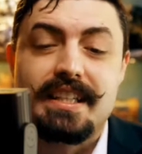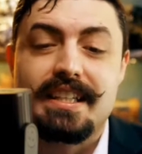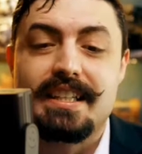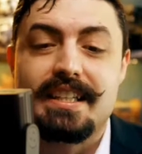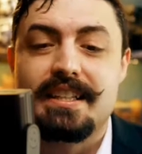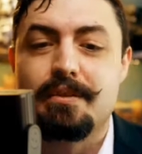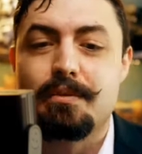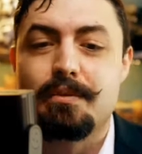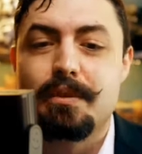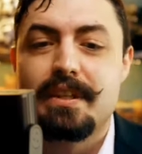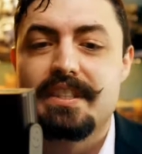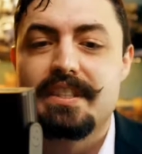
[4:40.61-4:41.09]
And
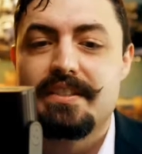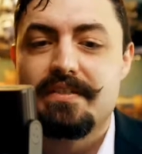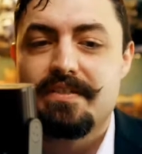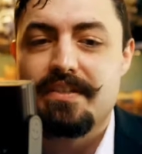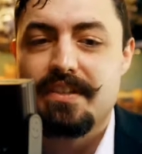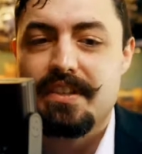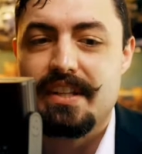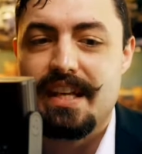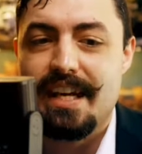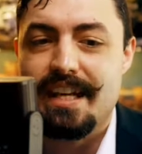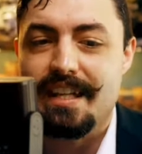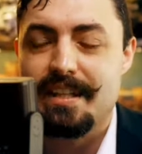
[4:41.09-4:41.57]
the reason for
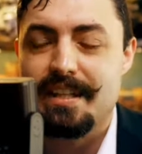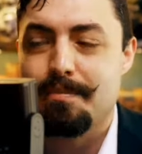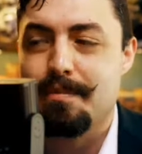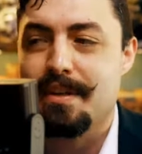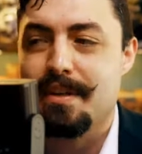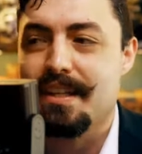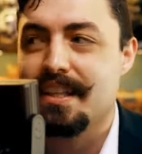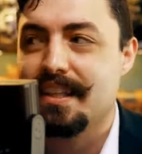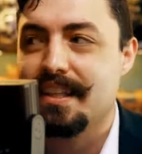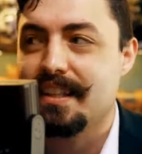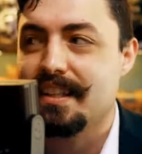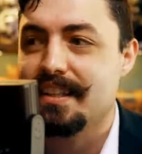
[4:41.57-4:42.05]
that is
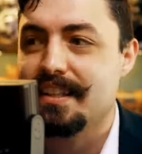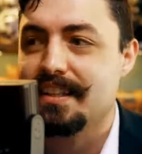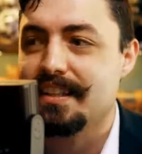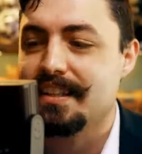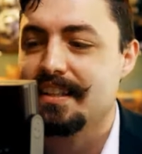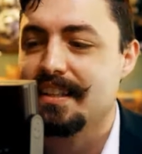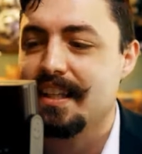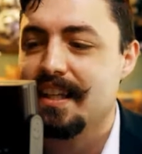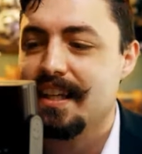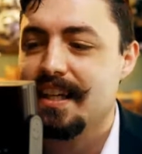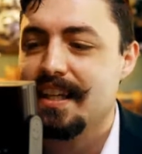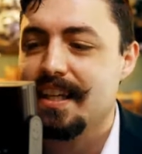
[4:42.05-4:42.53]

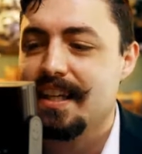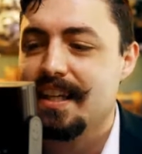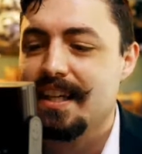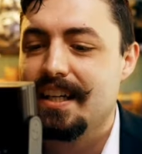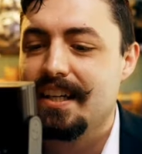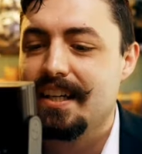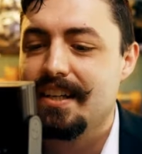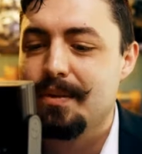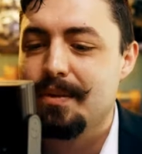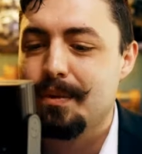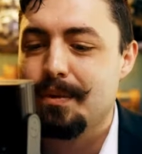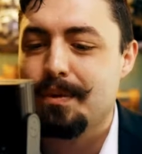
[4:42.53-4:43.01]
because
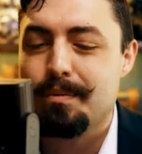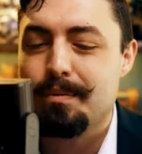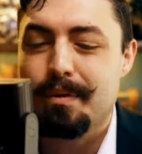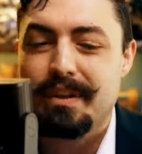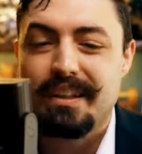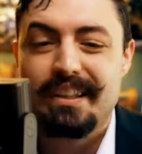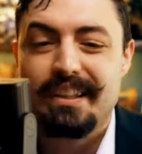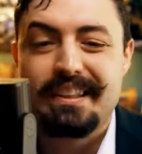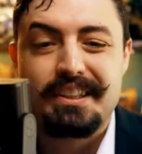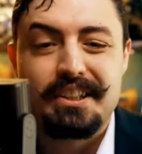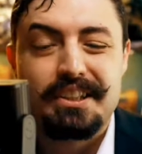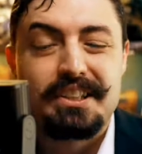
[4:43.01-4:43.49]
you're
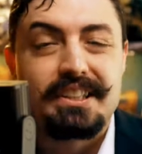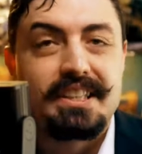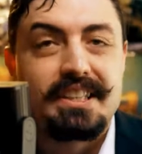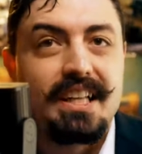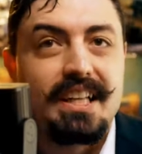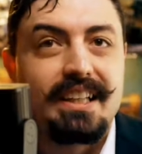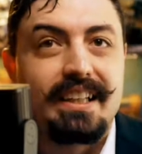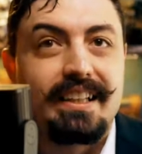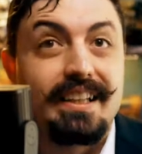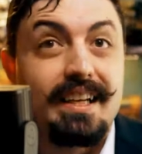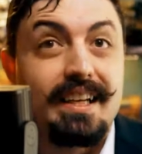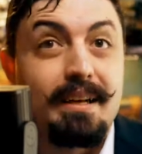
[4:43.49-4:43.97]
really just
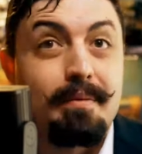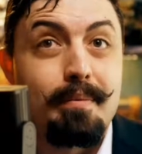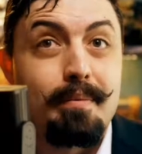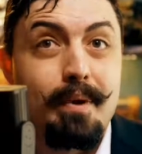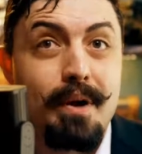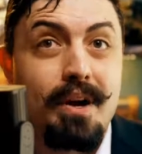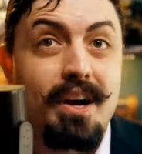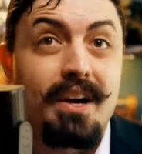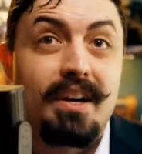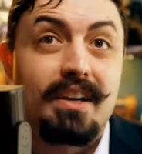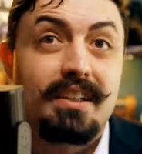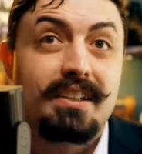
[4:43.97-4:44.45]
selling a
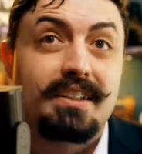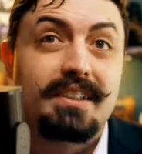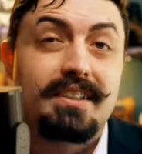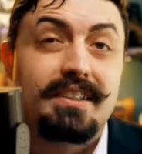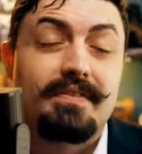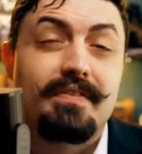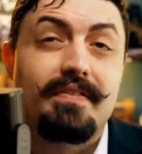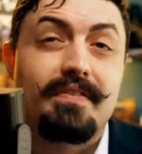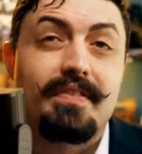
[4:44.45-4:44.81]
product.